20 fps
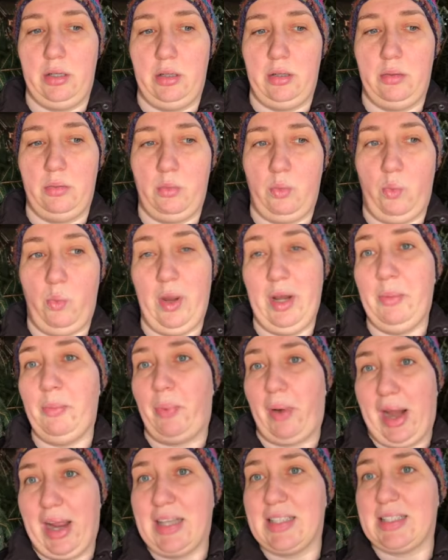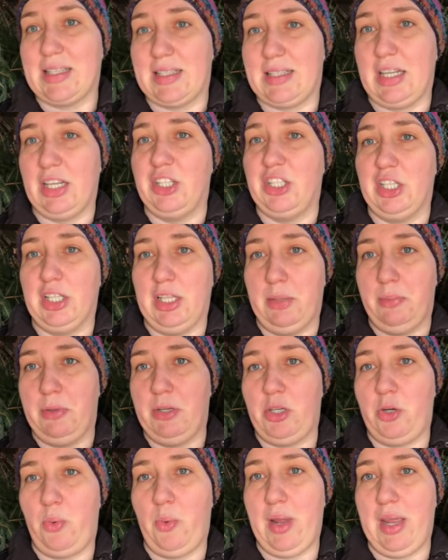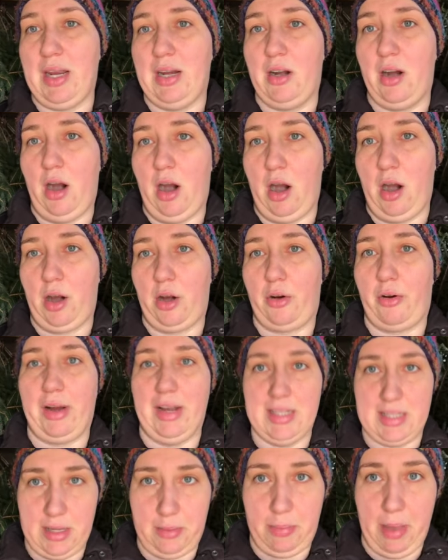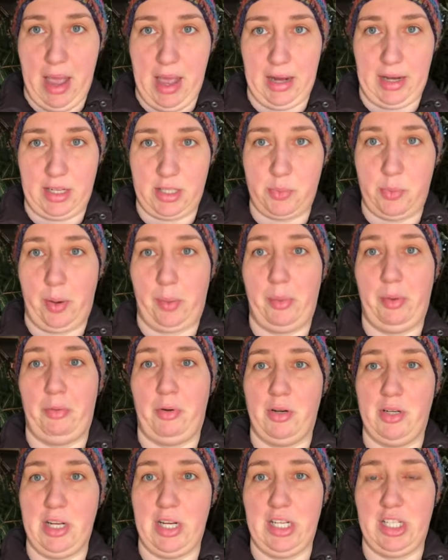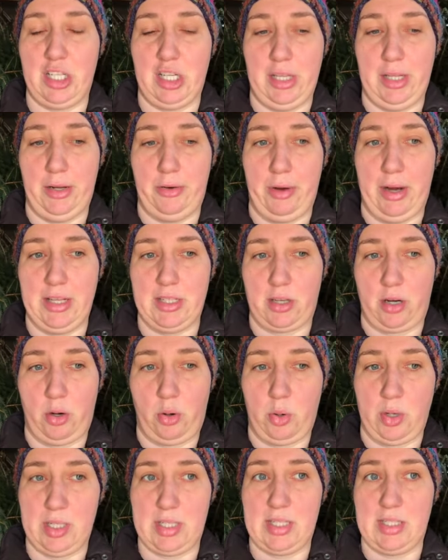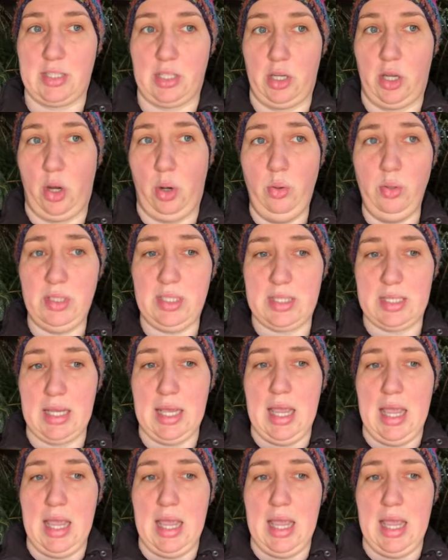windbreaks essentially between our grazing paddocks where we rotationally graze our horses and goats.